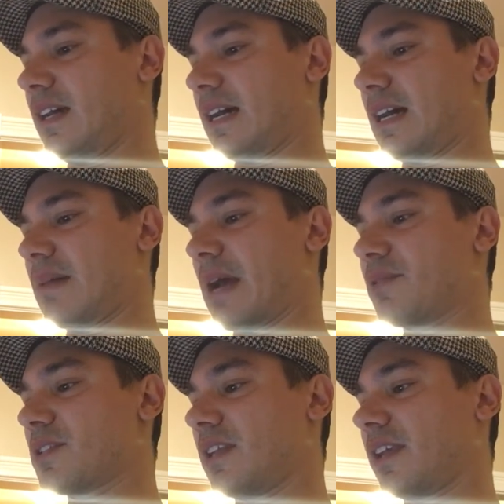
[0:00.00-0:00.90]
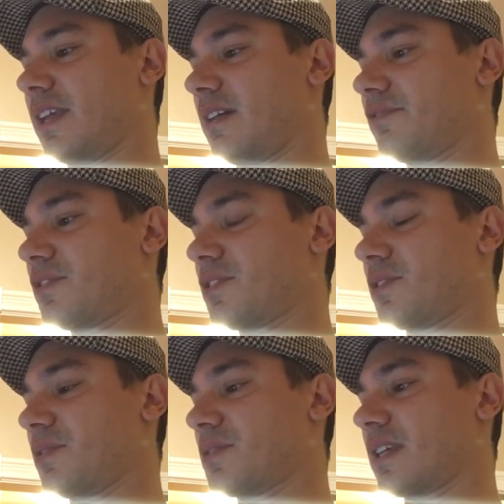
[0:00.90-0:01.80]
I was lucky enough
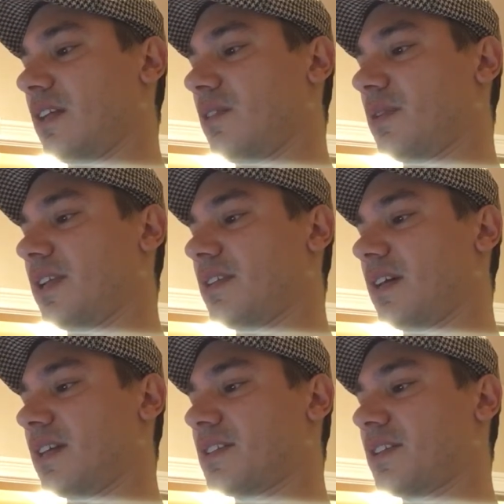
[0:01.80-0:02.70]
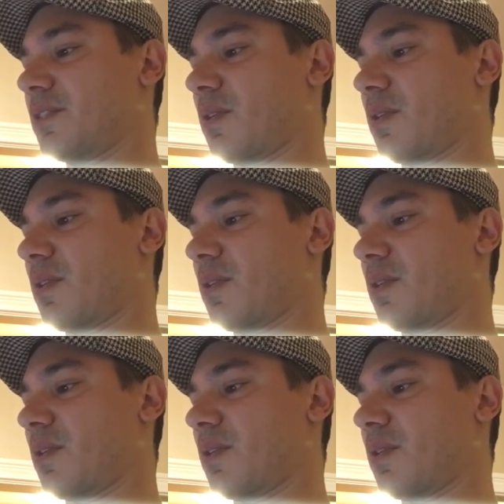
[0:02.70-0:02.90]
to sell when T.